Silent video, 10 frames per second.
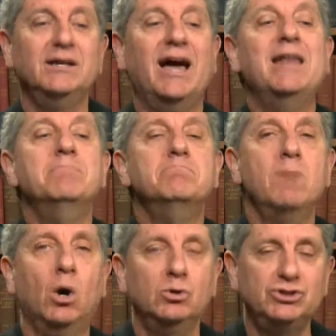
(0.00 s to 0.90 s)
and
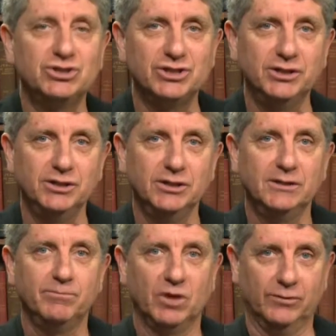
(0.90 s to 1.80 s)
most
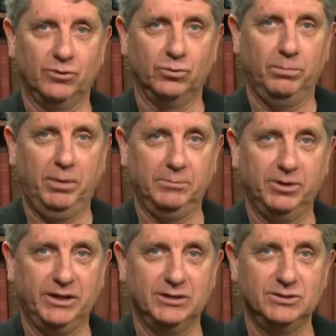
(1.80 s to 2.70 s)
of the
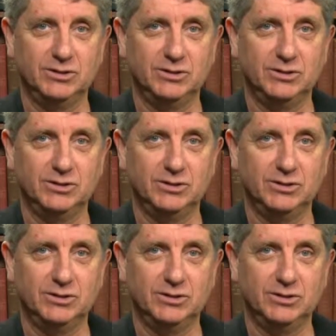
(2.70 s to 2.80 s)
Republicans,